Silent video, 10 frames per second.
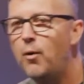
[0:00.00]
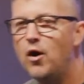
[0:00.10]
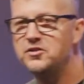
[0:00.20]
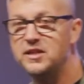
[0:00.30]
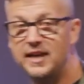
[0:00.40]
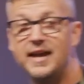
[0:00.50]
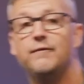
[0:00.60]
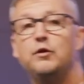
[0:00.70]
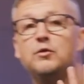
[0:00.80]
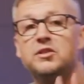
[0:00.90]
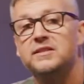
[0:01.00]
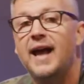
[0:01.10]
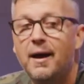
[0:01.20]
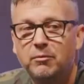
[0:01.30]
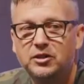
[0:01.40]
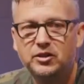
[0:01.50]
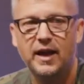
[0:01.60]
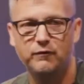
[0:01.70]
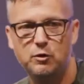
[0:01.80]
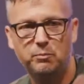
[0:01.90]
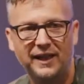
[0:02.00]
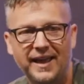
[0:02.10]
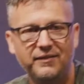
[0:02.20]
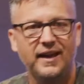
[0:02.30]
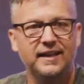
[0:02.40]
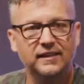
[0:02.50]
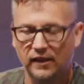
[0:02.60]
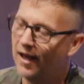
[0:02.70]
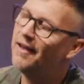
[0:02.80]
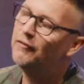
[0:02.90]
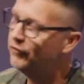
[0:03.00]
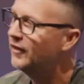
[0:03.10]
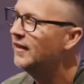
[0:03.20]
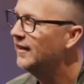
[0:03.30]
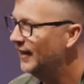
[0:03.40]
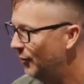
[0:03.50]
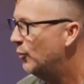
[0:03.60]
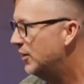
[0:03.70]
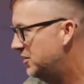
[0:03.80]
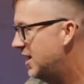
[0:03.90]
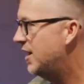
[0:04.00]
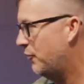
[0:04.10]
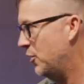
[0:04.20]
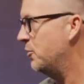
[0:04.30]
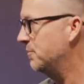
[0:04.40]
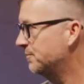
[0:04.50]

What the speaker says: Paul says, hey, if you establish that, if you plant that in love, it will take root.